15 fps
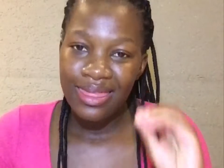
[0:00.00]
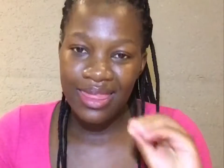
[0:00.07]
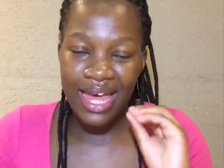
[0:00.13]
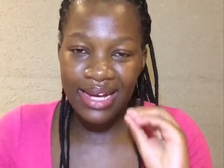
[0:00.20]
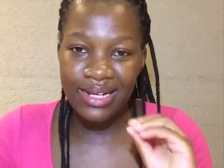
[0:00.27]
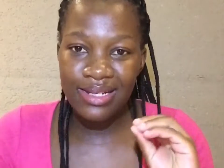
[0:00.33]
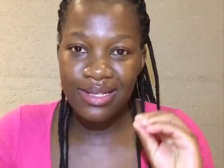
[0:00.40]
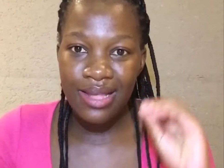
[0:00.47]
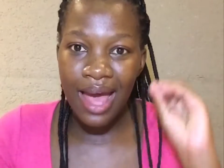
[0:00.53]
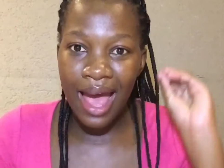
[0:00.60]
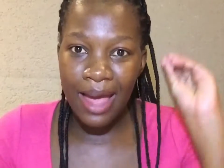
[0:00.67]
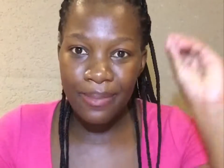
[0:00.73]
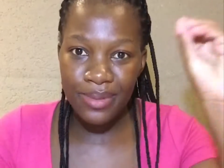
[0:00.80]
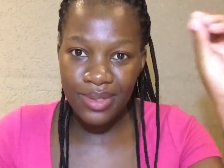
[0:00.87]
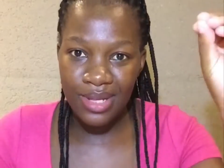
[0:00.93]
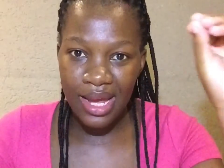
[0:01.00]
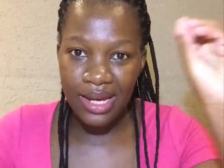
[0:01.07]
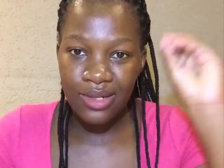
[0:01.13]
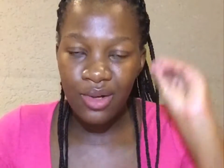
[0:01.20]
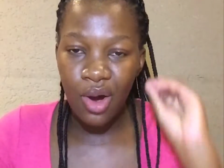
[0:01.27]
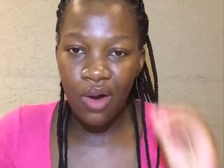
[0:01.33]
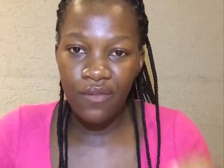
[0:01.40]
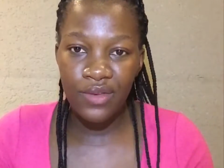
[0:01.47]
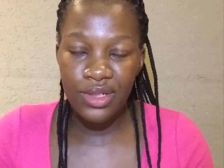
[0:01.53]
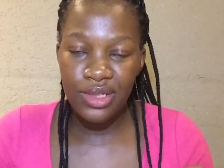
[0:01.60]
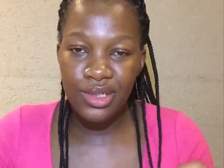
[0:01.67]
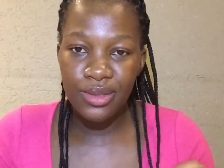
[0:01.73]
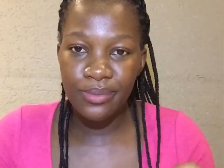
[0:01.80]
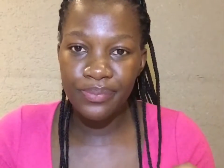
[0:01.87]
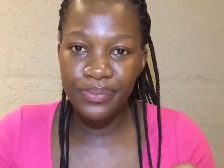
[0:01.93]
That is the upside of
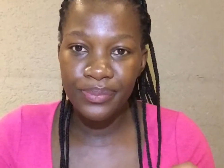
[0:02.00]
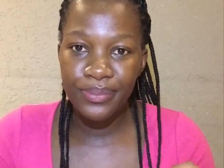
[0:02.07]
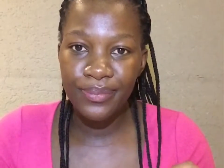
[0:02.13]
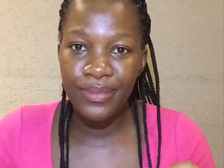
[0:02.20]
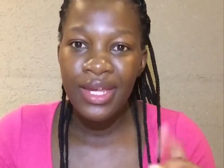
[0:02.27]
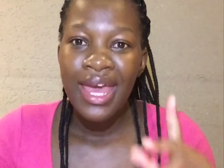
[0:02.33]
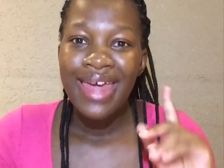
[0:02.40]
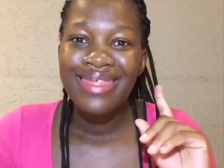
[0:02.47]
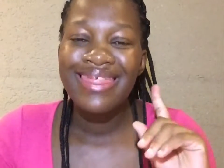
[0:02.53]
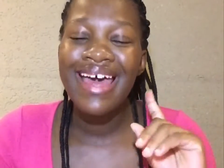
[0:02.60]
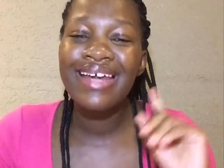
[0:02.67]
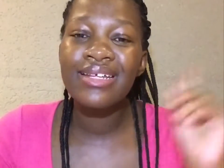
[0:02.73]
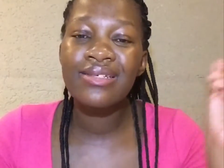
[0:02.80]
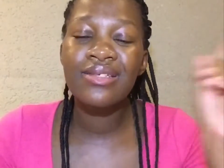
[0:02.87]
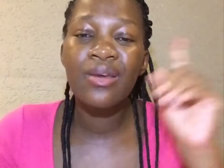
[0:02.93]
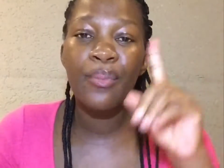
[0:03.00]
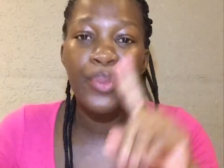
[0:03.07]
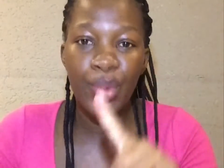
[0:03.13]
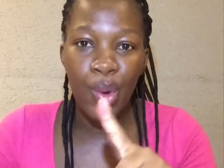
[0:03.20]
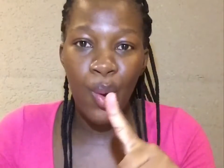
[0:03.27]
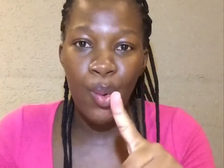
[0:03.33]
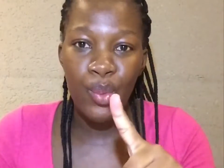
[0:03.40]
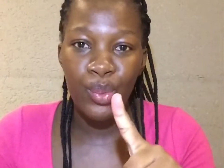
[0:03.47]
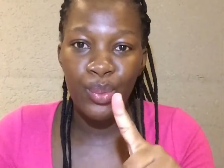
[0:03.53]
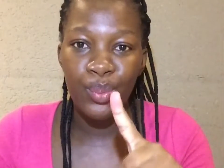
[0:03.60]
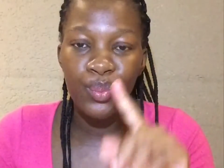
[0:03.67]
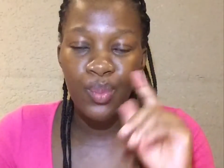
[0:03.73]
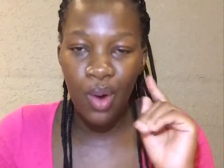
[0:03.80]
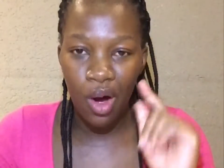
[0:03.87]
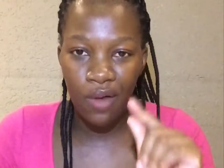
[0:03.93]
it. That is the pro
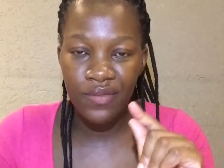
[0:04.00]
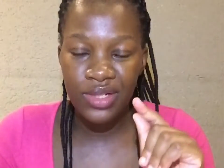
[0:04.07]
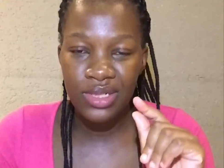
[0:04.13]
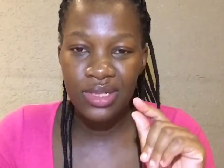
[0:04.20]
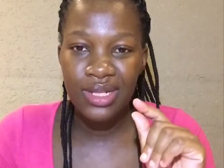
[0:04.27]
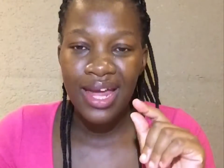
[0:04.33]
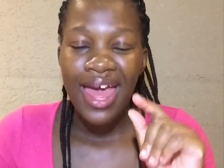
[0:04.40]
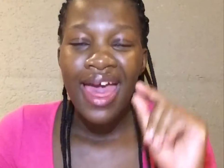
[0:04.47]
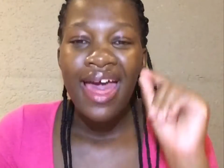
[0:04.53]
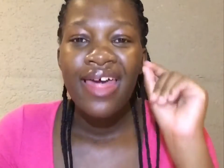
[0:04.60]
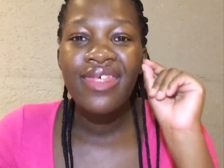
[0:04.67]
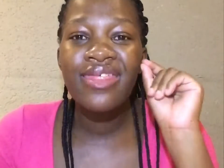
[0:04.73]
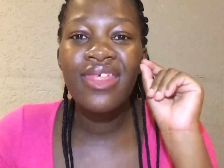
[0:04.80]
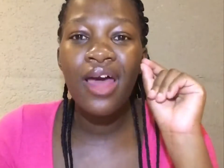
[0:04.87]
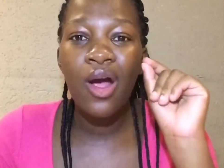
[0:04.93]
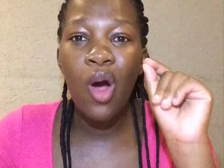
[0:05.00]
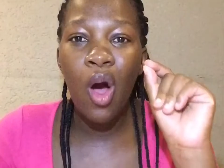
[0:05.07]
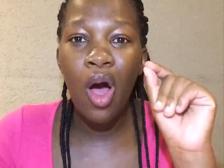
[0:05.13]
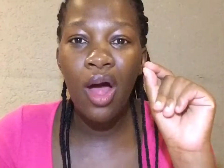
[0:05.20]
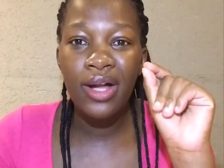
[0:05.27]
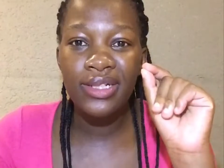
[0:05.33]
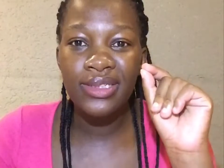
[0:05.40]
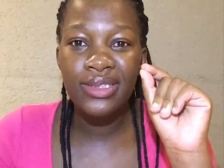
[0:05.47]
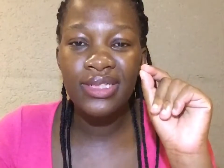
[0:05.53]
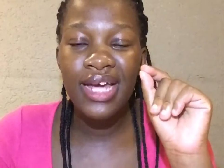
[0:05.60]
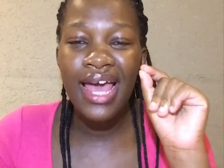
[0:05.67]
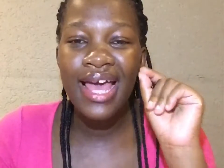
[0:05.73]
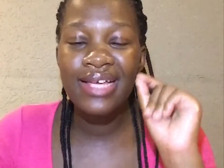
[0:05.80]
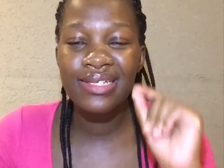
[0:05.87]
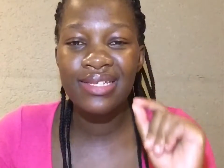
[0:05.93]
of it. The con
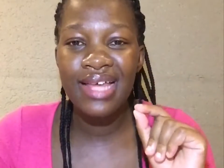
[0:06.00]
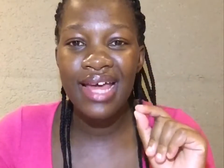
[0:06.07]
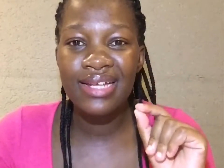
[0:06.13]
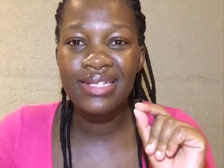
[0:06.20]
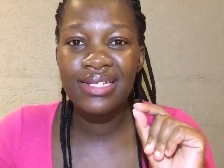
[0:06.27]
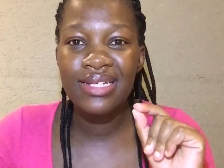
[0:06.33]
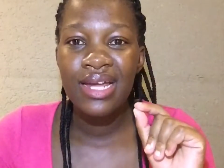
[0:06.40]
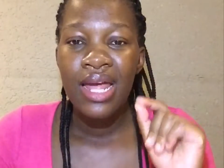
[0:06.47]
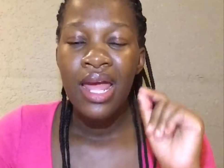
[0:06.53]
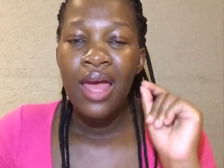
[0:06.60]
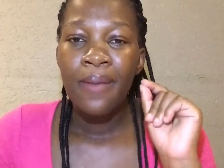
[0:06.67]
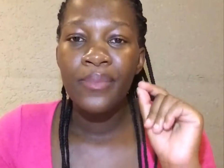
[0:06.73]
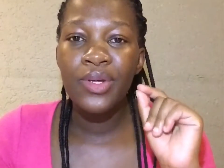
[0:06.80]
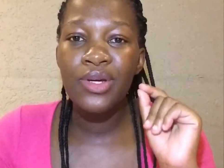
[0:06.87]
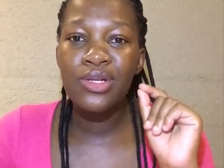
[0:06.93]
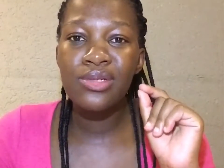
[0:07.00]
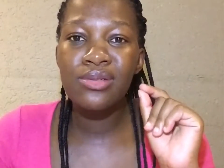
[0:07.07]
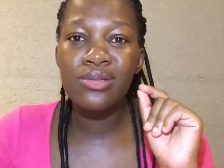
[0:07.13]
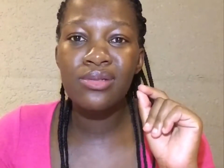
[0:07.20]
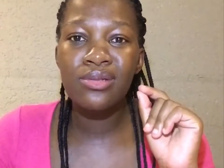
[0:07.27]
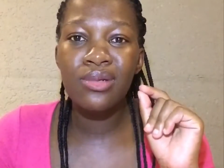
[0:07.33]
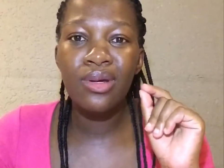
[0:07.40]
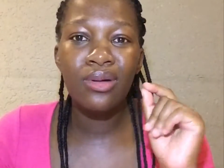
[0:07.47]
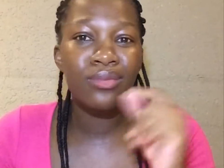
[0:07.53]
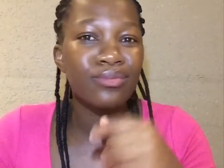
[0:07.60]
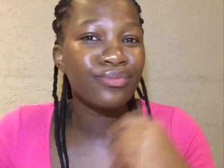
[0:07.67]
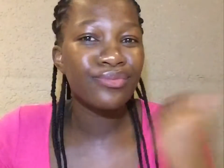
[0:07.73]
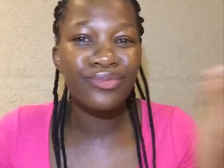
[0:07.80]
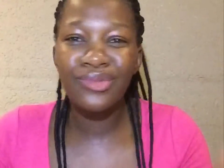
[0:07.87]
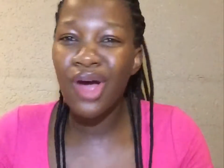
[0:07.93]
is that because
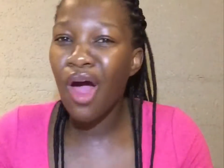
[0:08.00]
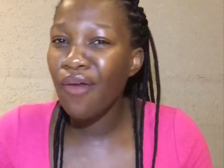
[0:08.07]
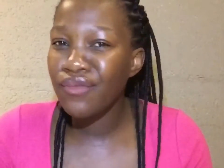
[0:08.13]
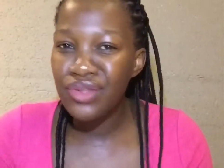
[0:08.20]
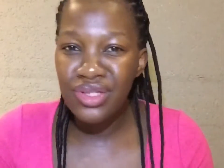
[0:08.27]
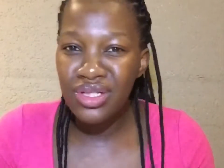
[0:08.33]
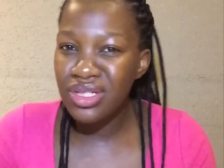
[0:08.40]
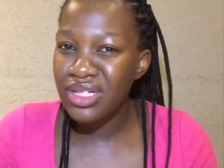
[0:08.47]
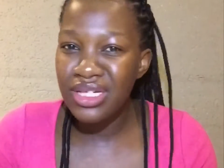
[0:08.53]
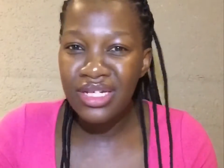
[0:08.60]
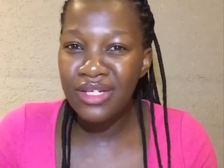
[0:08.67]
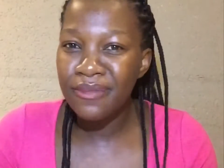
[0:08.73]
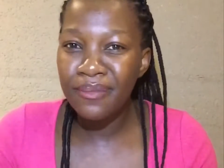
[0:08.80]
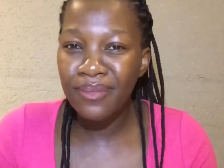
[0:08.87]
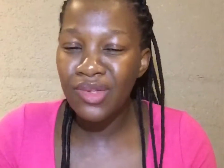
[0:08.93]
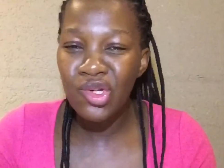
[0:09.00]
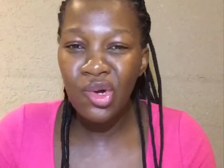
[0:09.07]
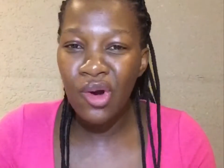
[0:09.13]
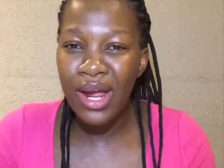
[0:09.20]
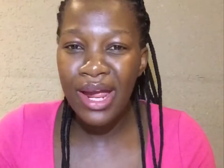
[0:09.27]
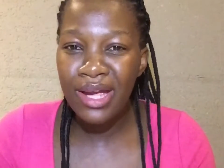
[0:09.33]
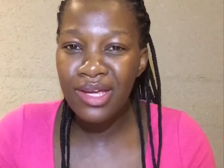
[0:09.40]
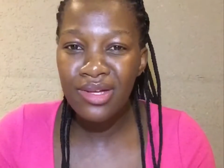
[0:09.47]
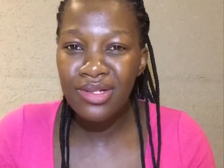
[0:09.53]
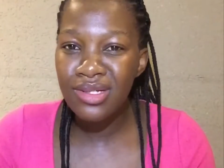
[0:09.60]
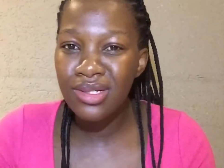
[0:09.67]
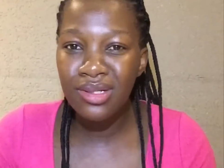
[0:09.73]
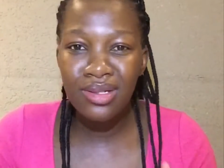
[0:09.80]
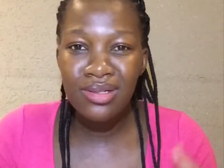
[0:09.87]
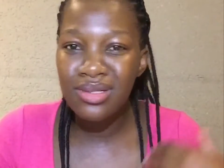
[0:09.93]
obviously your hair
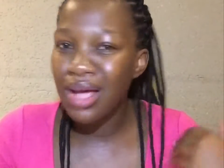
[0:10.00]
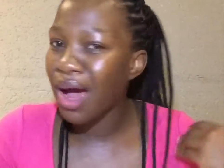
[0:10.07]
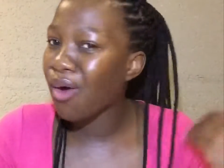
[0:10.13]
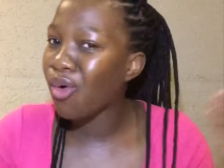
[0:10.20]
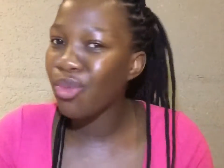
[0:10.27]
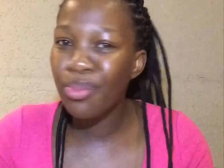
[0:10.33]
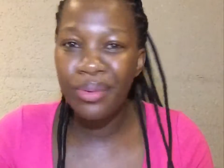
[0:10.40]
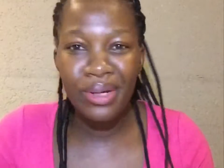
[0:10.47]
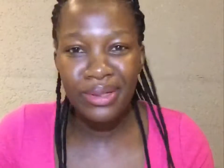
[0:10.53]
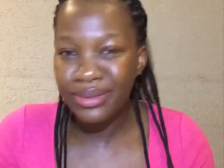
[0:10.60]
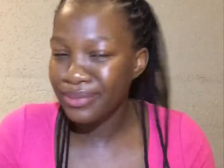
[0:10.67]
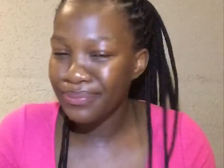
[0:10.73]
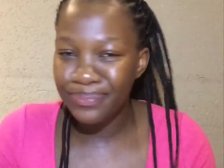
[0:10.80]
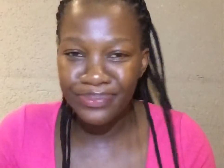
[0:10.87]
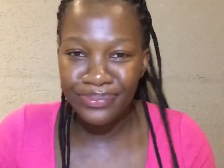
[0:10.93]
cuticles are open,